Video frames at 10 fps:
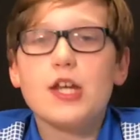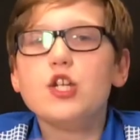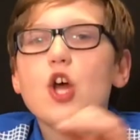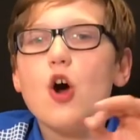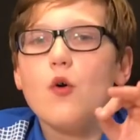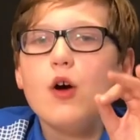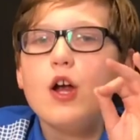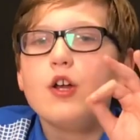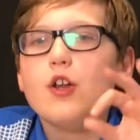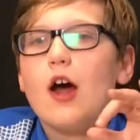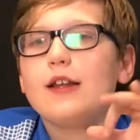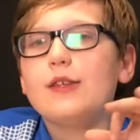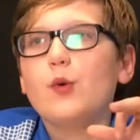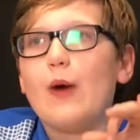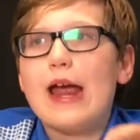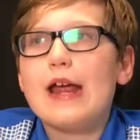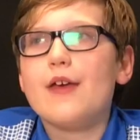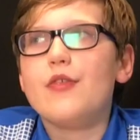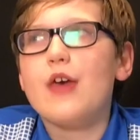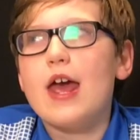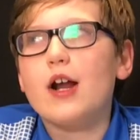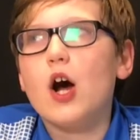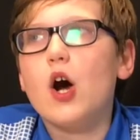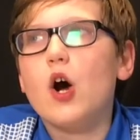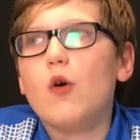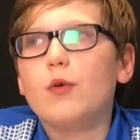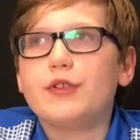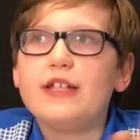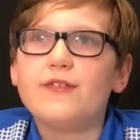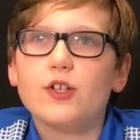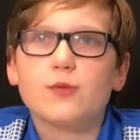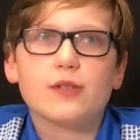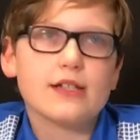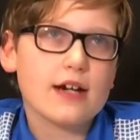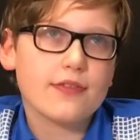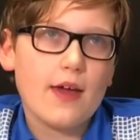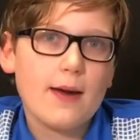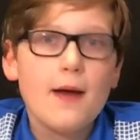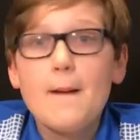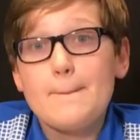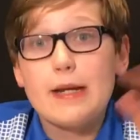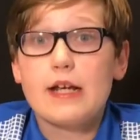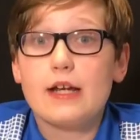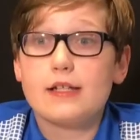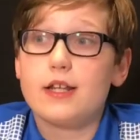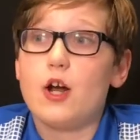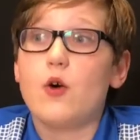And no, not in the way that, oh, well, defaults will suck then because,